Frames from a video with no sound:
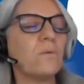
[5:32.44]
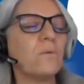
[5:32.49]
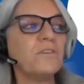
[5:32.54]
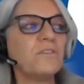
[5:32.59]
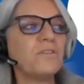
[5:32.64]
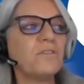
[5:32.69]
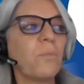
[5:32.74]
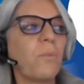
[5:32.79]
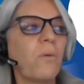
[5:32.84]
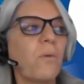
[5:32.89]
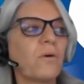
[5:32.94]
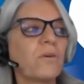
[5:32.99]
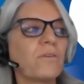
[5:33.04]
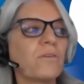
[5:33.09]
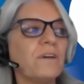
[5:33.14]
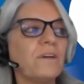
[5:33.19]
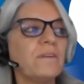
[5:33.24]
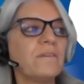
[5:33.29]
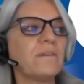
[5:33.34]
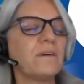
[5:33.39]

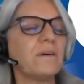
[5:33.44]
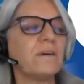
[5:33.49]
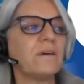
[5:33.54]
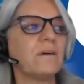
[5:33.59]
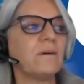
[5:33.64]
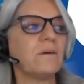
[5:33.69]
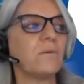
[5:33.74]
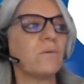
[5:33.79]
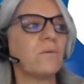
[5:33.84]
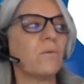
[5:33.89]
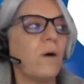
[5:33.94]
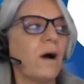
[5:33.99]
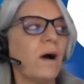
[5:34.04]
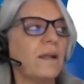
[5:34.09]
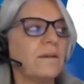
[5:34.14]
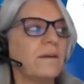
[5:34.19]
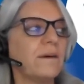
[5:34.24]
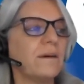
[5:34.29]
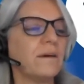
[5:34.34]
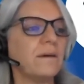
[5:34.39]
supported
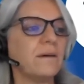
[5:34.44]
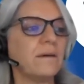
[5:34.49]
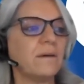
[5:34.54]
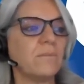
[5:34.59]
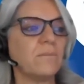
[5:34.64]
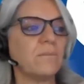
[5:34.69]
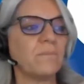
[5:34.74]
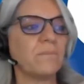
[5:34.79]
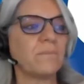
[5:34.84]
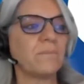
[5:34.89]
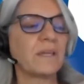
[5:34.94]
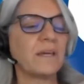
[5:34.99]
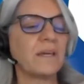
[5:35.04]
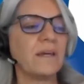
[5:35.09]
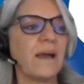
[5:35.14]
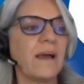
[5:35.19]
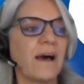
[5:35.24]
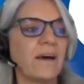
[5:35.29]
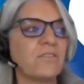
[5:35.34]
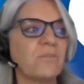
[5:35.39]
one
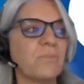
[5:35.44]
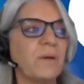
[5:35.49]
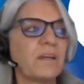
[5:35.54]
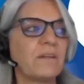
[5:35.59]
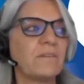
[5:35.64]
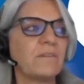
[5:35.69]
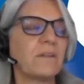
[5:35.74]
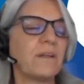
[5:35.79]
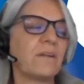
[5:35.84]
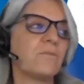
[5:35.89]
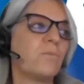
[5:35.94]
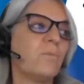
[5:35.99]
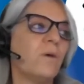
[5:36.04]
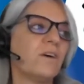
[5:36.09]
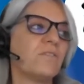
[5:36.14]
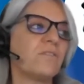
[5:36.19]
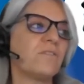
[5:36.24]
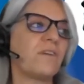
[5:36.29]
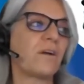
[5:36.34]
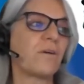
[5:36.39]
key aspect that
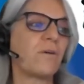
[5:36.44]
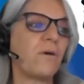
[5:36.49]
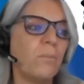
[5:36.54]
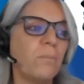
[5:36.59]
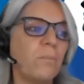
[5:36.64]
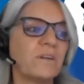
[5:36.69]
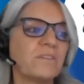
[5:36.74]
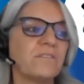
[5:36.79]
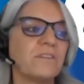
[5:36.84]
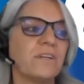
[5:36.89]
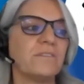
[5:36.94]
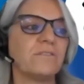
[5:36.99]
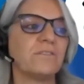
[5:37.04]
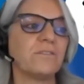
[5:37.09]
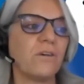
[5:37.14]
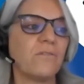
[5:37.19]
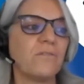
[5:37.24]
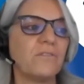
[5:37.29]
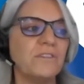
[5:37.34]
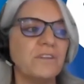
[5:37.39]
was the convergence
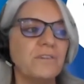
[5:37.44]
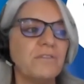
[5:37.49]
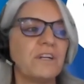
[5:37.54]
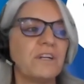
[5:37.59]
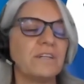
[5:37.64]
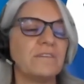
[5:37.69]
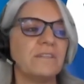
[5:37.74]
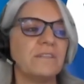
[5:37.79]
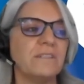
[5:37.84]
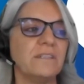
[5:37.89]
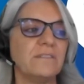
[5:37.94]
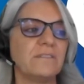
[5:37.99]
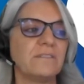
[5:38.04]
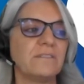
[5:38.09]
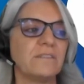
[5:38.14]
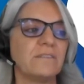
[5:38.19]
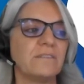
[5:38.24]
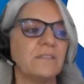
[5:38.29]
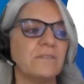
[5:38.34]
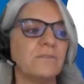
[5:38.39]
of different
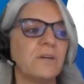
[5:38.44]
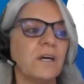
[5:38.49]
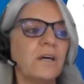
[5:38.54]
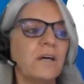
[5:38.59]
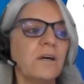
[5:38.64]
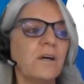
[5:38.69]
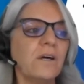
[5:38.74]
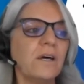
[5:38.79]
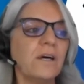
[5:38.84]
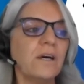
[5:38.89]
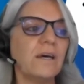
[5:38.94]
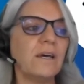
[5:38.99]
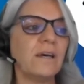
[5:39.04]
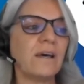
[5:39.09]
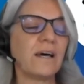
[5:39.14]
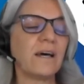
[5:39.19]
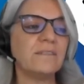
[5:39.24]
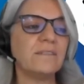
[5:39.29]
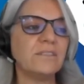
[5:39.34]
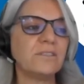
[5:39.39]
initiatives.
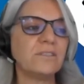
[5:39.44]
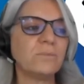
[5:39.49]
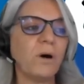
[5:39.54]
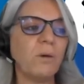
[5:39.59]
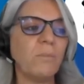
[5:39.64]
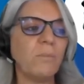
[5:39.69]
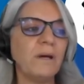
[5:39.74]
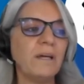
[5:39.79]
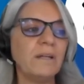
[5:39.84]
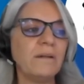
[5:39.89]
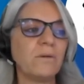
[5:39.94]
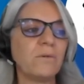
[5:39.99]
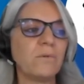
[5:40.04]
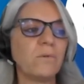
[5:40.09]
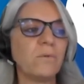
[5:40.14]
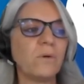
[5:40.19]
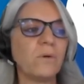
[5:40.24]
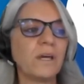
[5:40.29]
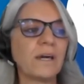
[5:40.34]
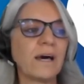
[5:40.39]
At this moment,
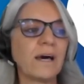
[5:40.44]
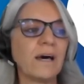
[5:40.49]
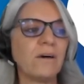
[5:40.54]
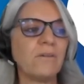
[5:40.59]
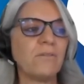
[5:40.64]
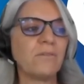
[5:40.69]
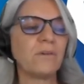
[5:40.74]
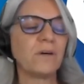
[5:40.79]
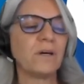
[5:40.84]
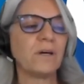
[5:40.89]
we have